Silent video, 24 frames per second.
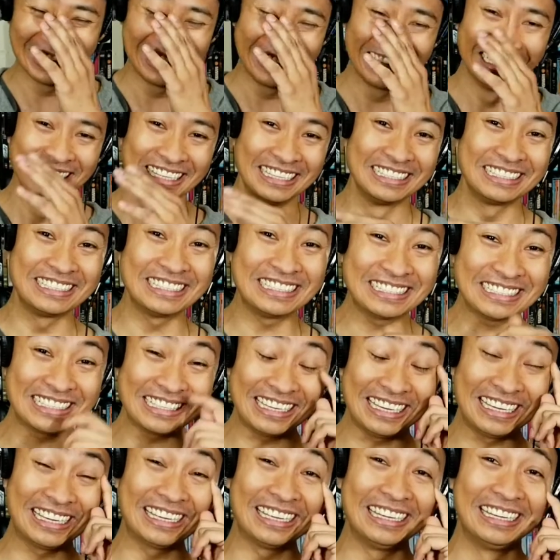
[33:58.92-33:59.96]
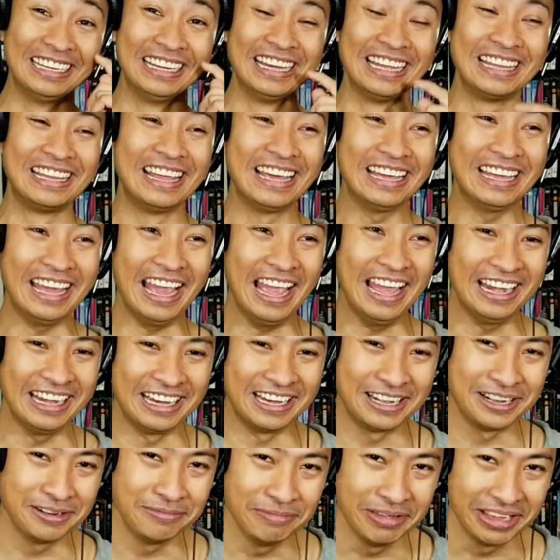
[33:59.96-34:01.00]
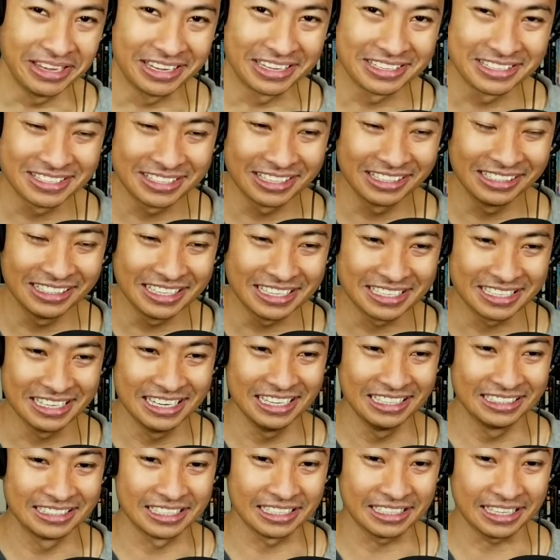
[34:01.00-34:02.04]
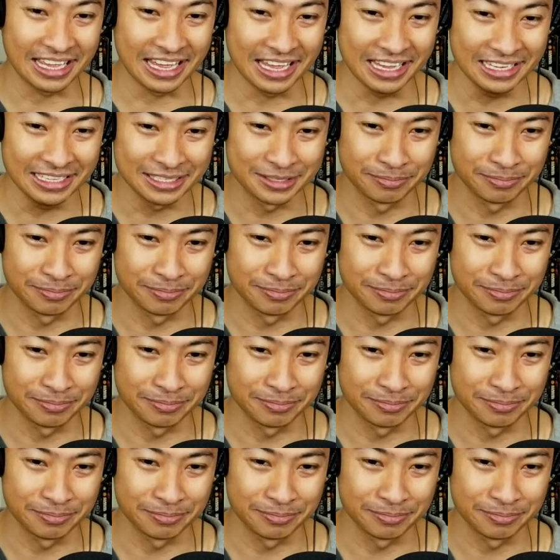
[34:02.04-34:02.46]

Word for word: She's like, they can't hear me because they're listening to Kids